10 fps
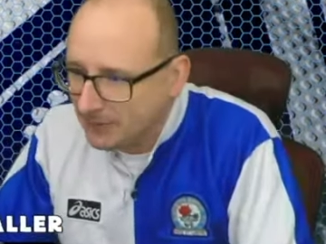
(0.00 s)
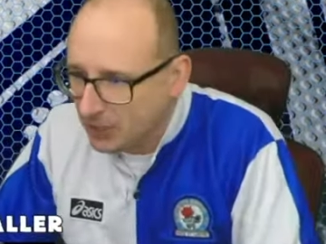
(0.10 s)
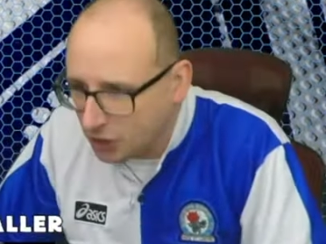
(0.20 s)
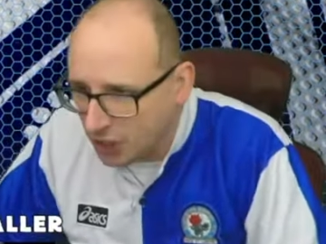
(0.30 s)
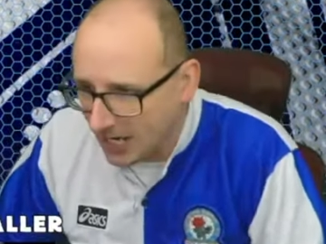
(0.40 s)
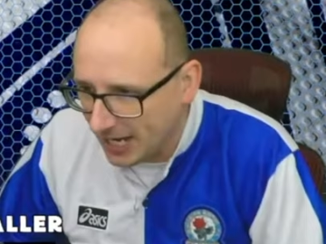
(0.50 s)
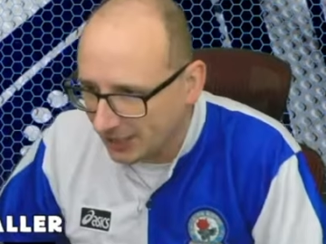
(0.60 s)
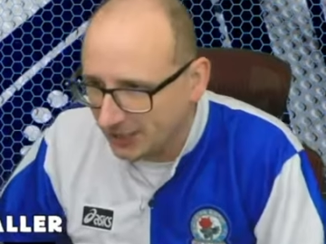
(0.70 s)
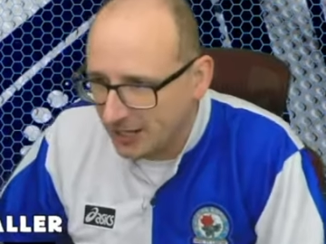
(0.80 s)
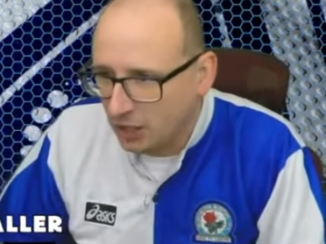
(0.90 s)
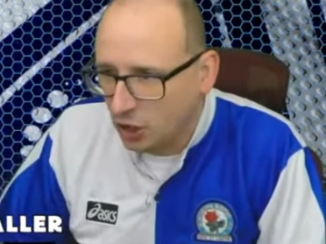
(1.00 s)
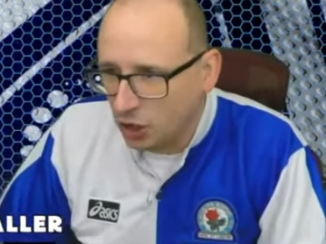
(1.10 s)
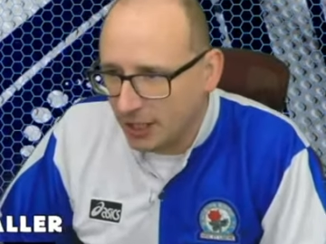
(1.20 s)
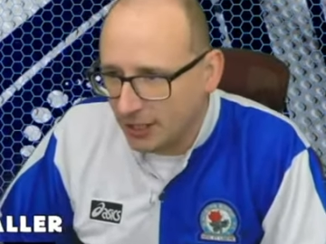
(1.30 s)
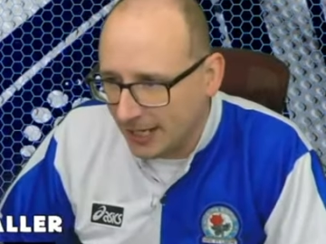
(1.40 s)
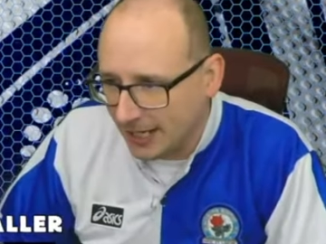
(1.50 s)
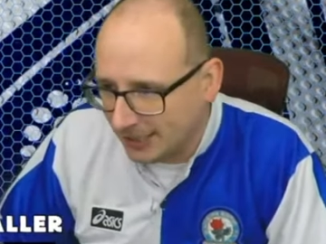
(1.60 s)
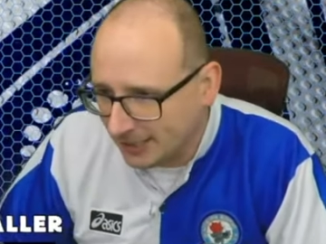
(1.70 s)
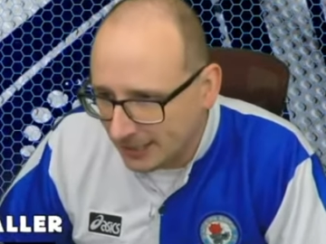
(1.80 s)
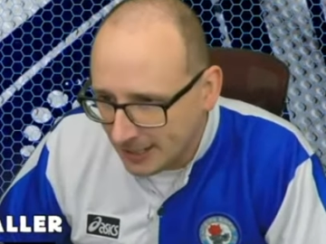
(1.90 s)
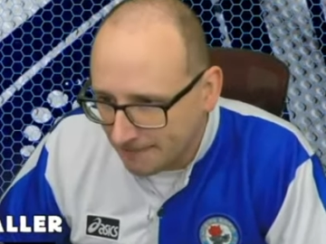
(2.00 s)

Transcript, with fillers: Look at this! Look at this!